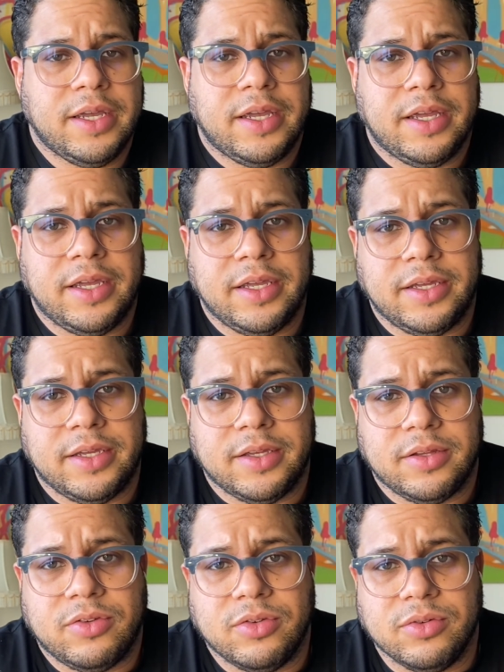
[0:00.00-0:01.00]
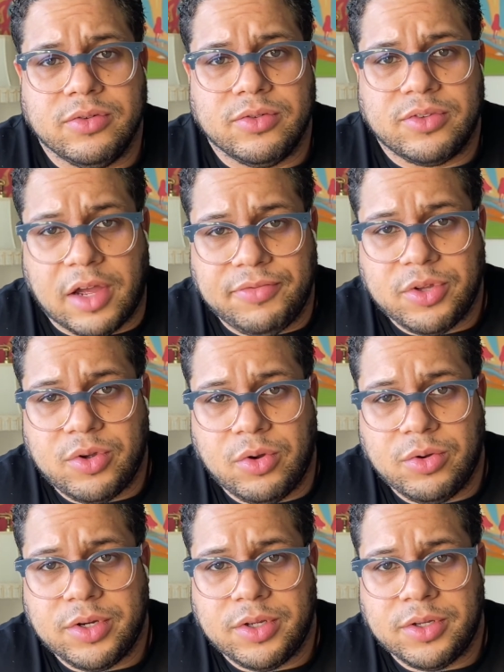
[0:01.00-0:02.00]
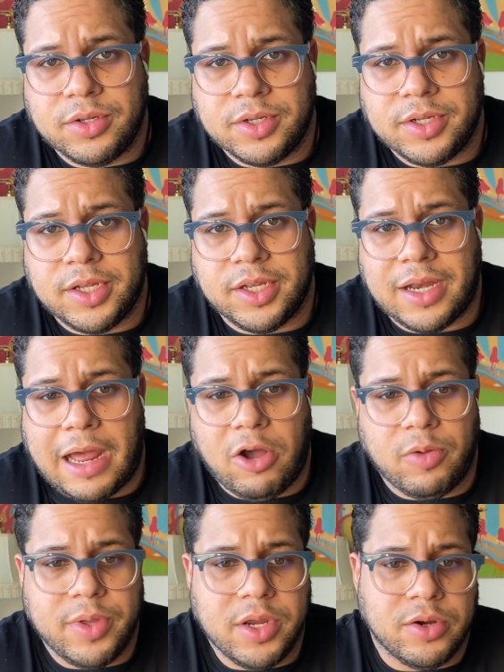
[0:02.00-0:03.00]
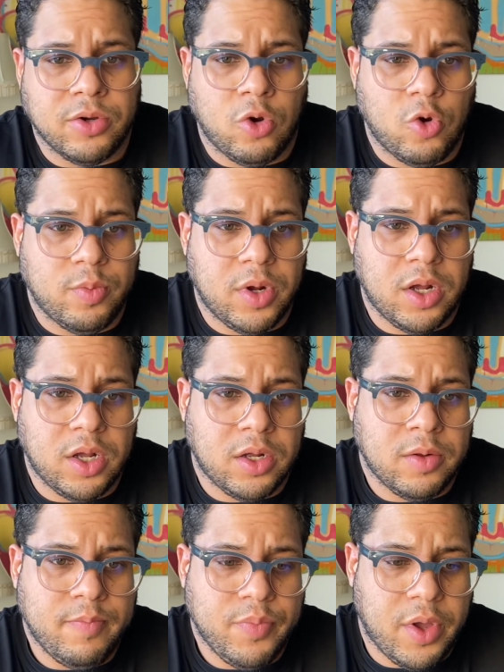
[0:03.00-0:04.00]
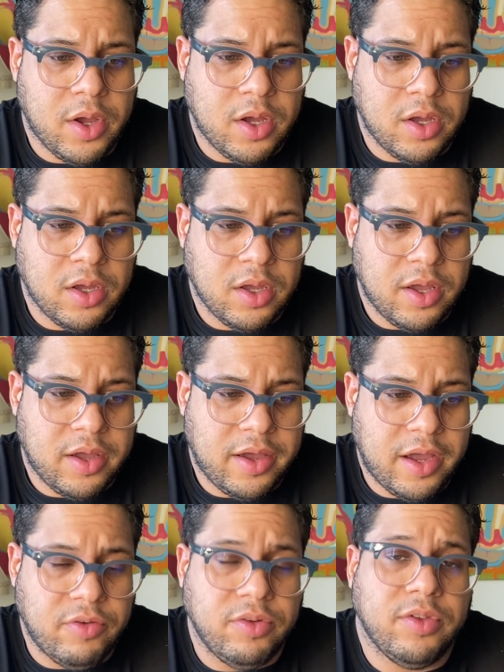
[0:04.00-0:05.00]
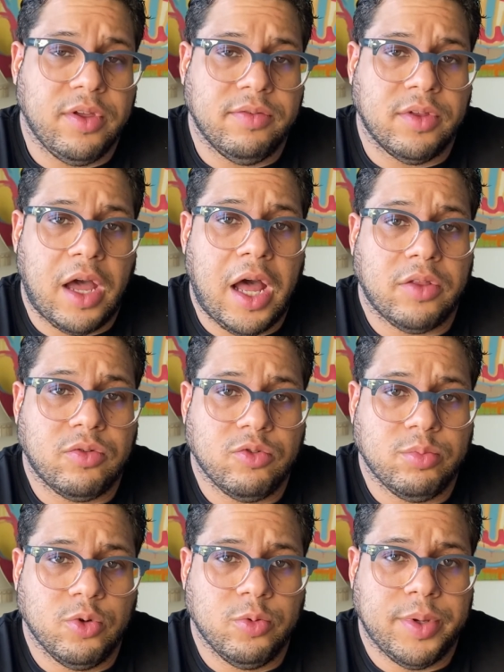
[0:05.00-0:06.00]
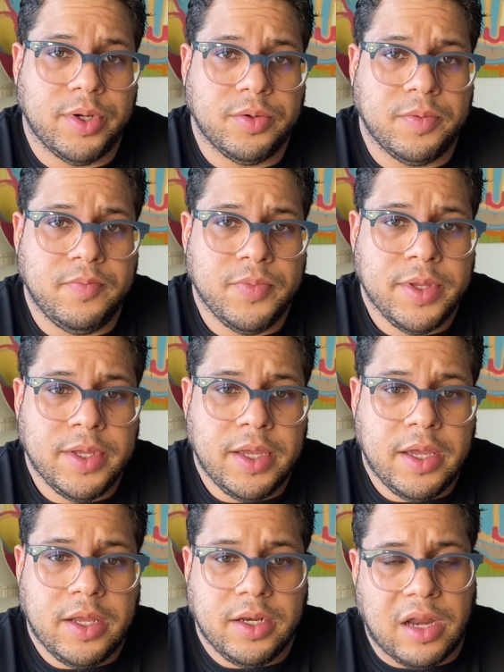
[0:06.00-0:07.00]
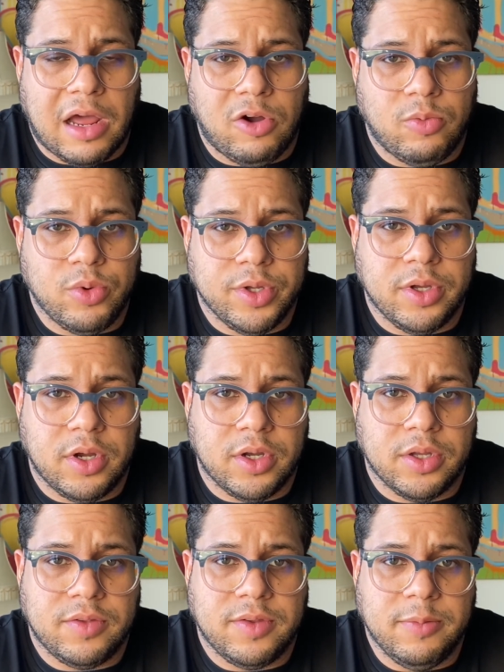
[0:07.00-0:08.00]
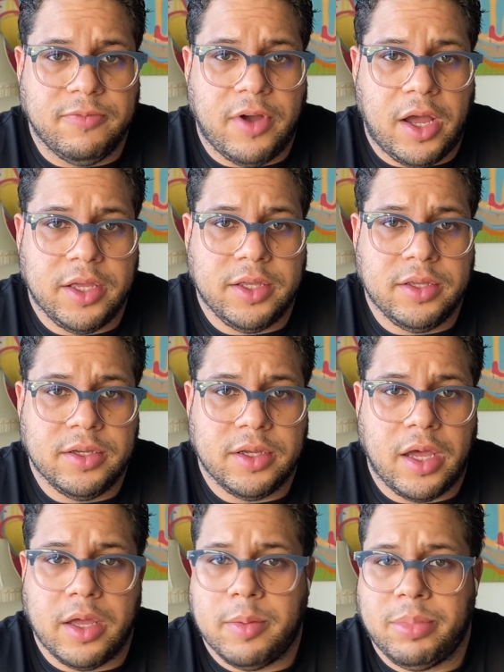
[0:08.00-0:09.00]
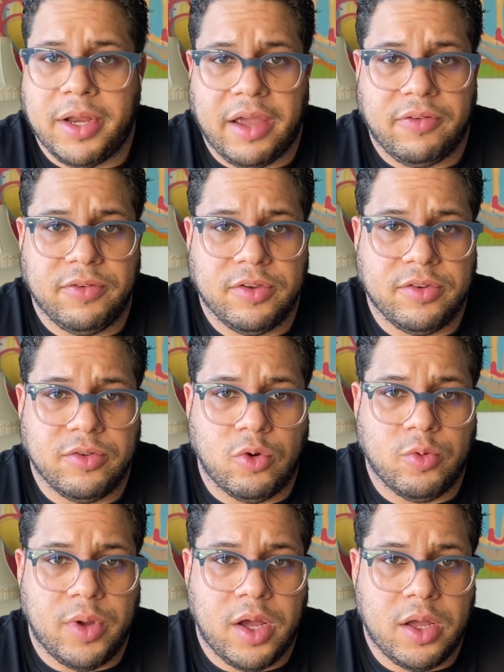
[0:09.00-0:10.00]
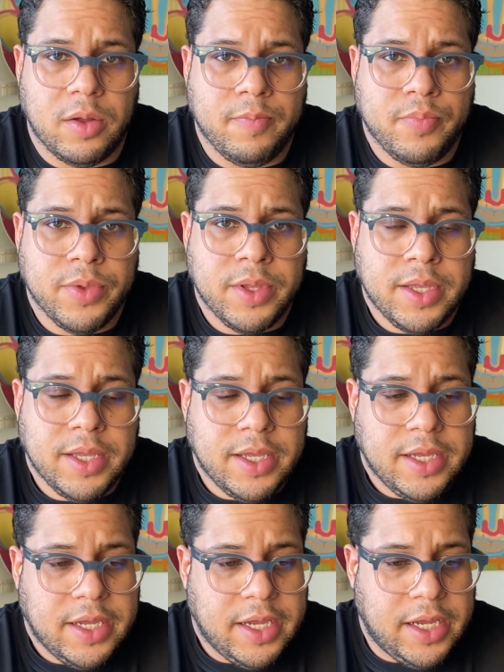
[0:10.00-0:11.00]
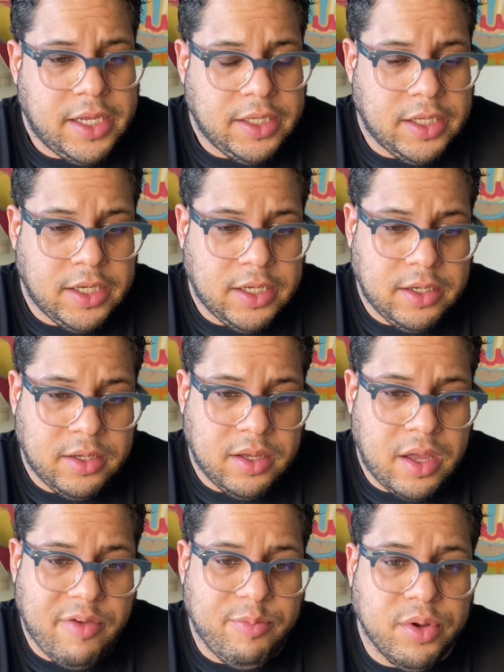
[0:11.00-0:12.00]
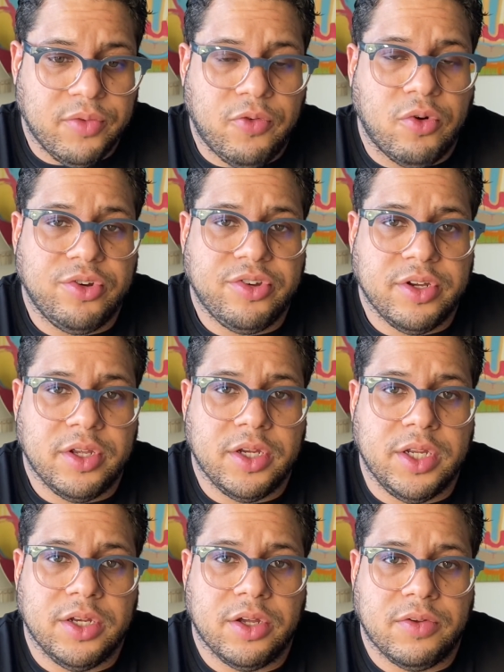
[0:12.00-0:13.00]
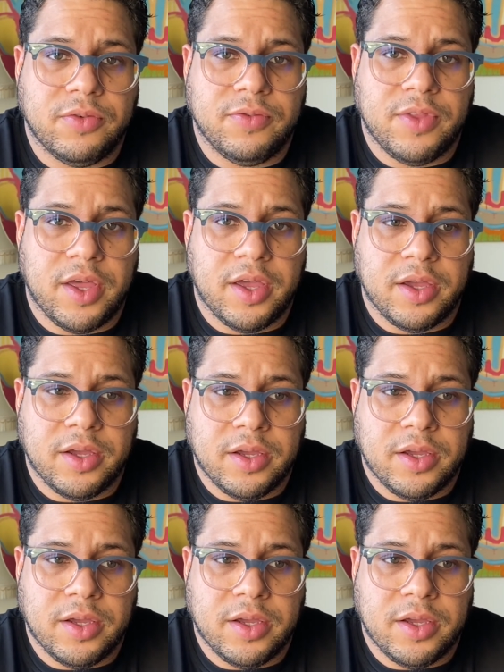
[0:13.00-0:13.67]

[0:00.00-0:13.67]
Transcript: to South Dakota, and now I'm here in Omaha. I received the Atos Blue Belt. Now I'm with Team Vahi at Blackfish, Omaha. And I've been fortunate enough that